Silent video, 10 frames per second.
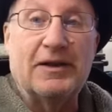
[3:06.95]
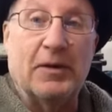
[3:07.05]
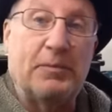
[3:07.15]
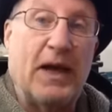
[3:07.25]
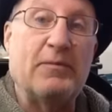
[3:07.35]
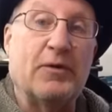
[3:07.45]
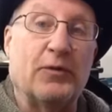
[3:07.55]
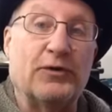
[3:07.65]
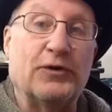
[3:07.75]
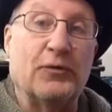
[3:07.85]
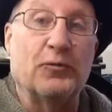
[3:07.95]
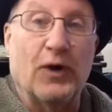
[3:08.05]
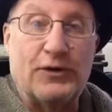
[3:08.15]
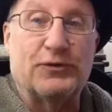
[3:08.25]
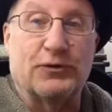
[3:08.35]
the payment was in
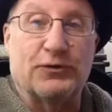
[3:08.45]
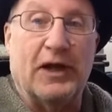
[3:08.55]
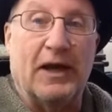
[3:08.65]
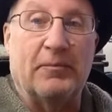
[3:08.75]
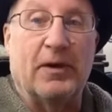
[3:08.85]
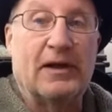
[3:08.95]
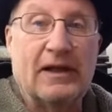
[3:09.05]
Rachel's name.